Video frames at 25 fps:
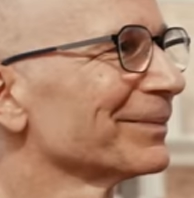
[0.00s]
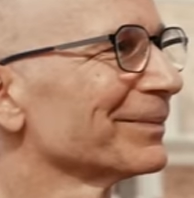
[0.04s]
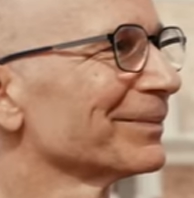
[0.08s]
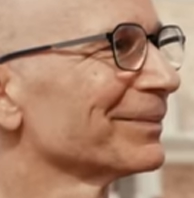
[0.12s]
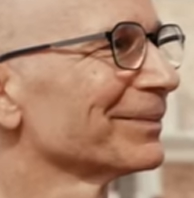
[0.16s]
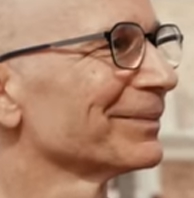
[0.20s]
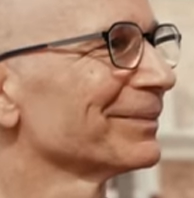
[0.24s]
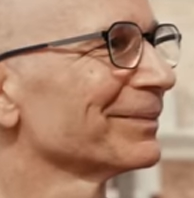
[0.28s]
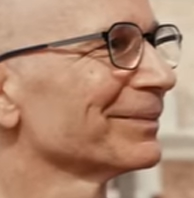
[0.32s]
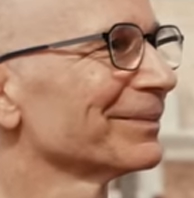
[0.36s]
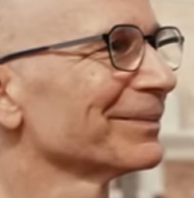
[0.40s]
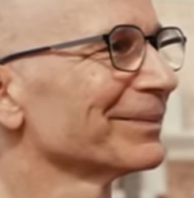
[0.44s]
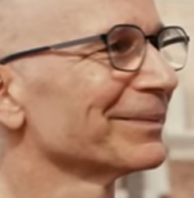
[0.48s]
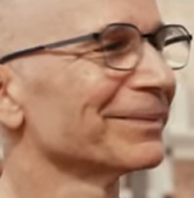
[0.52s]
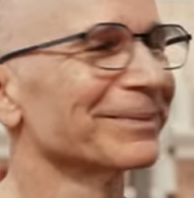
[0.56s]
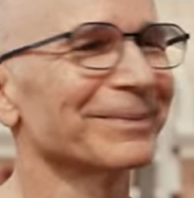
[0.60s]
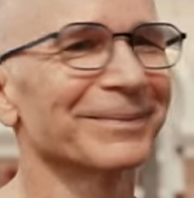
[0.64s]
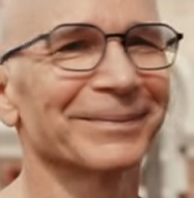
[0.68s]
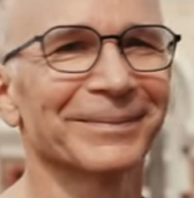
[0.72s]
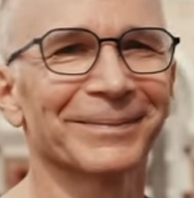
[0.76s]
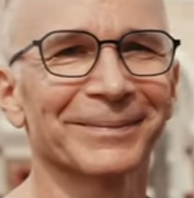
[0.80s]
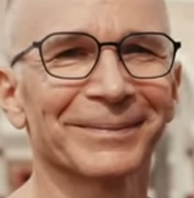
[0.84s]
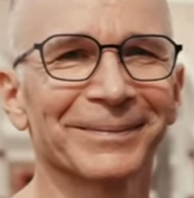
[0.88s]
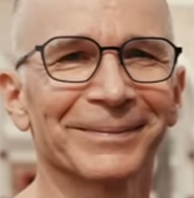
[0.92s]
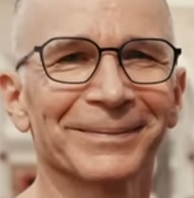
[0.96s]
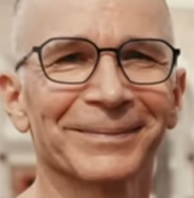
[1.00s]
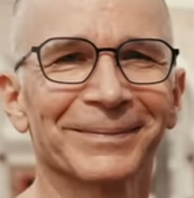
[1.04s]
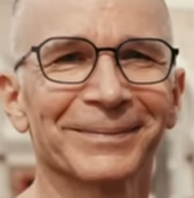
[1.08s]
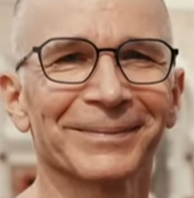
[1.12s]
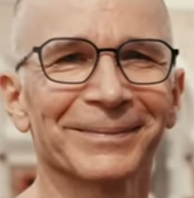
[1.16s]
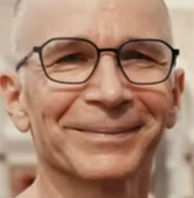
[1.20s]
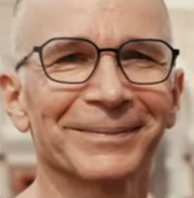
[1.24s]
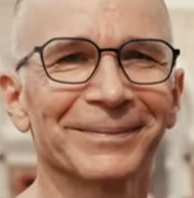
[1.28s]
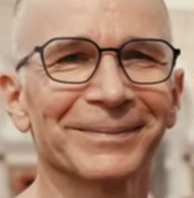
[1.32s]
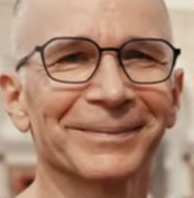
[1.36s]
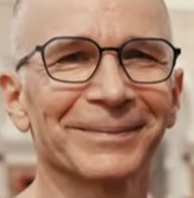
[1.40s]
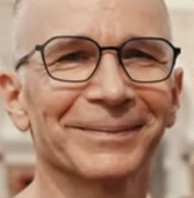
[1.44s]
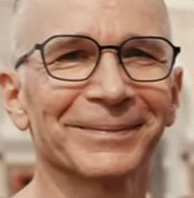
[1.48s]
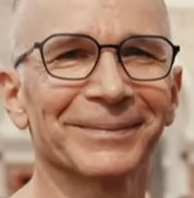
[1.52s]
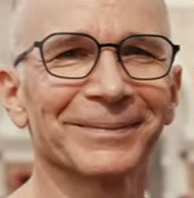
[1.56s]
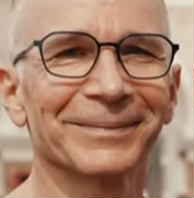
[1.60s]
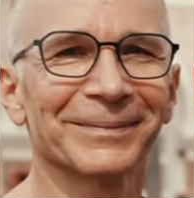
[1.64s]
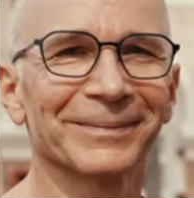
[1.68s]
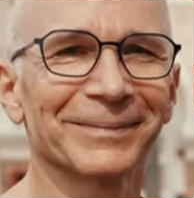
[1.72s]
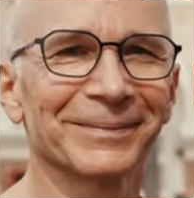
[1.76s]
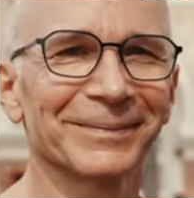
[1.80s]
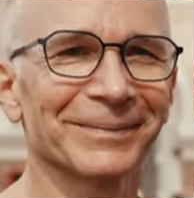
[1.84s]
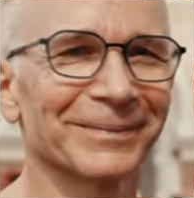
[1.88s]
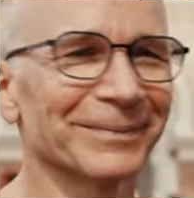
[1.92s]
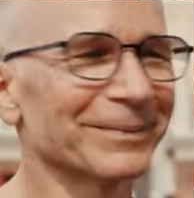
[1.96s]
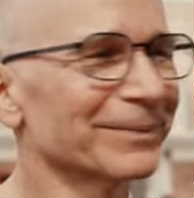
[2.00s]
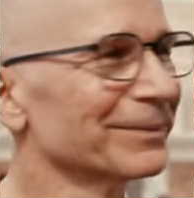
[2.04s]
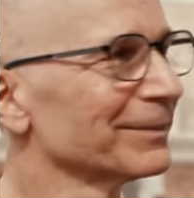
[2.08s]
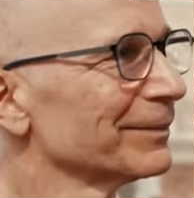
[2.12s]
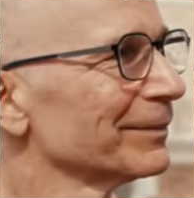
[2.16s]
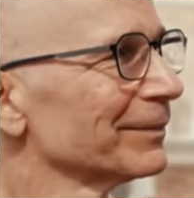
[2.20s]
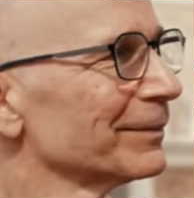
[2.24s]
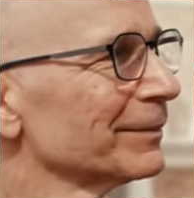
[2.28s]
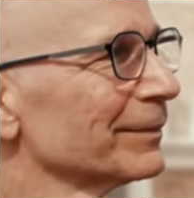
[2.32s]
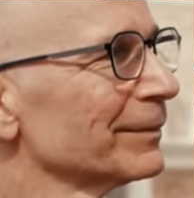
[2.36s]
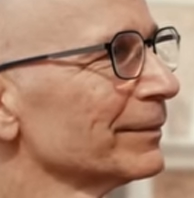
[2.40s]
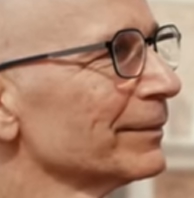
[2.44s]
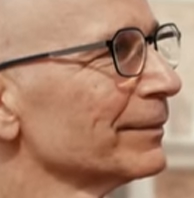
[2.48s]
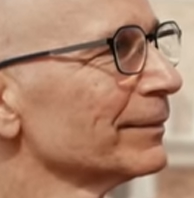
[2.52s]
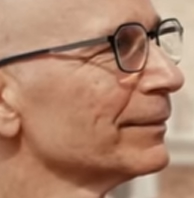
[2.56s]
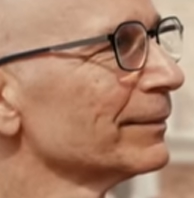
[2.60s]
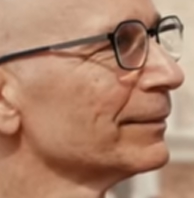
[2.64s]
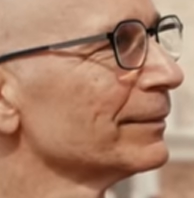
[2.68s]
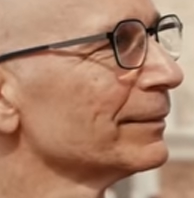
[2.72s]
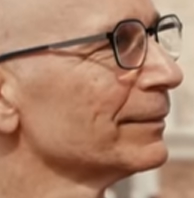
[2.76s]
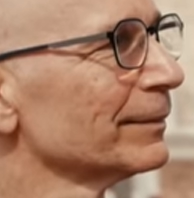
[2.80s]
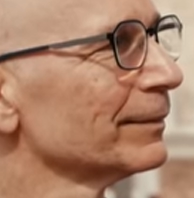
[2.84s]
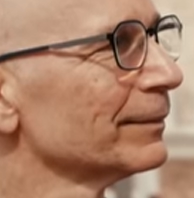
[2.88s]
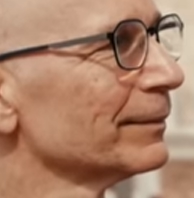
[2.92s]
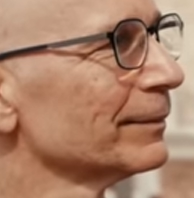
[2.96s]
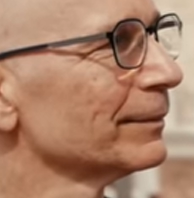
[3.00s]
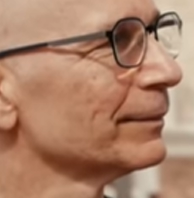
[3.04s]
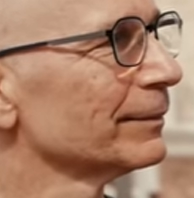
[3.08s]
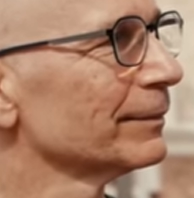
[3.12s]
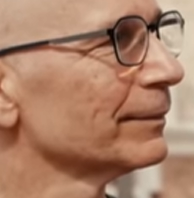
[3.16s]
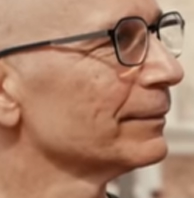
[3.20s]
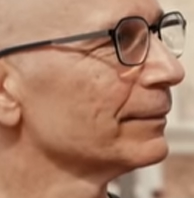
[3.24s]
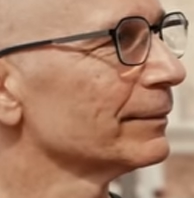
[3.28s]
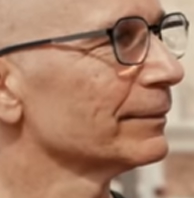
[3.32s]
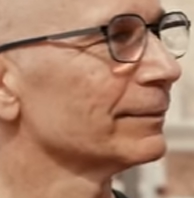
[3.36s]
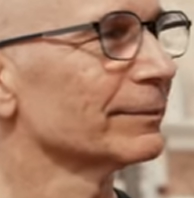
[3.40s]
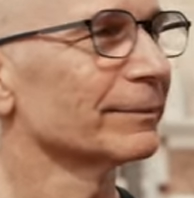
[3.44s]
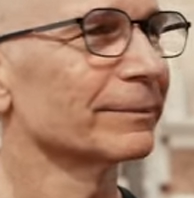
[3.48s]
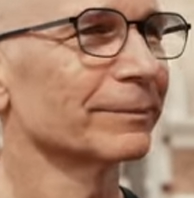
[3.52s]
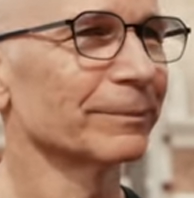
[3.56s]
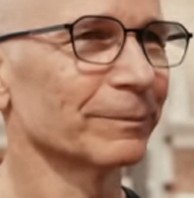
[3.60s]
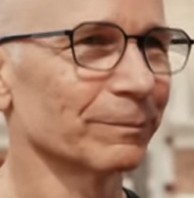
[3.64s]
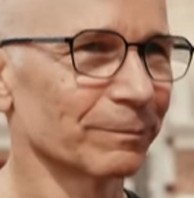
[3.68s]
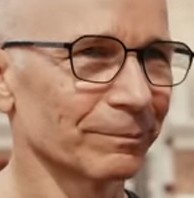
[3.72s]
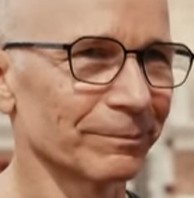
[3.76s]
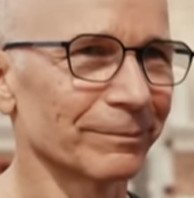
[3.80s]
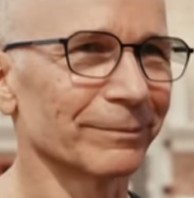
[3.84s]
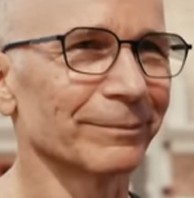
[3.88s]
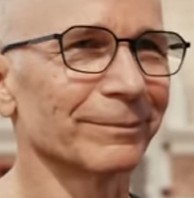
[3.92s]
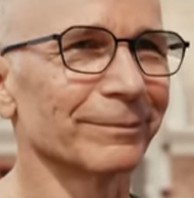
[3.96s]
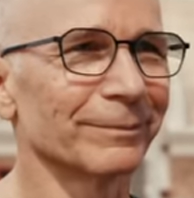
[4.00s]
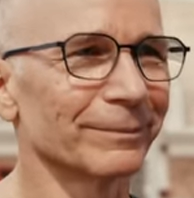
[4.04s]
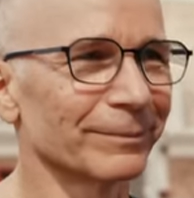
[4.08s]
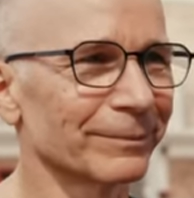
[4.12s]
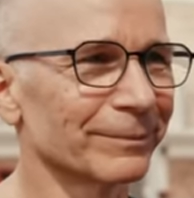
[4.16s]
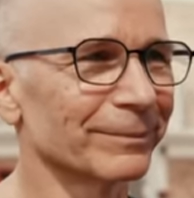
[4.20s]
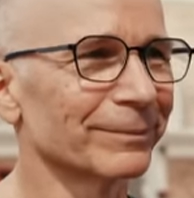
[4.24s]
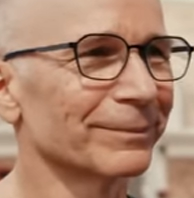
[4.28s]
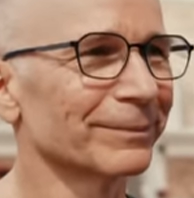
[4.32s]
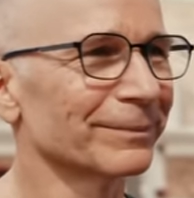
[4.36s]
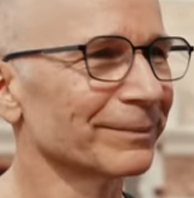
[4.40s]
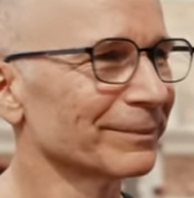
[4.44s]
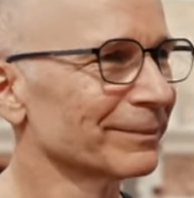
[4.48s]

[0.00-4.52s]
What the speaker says: The person shown says nothing.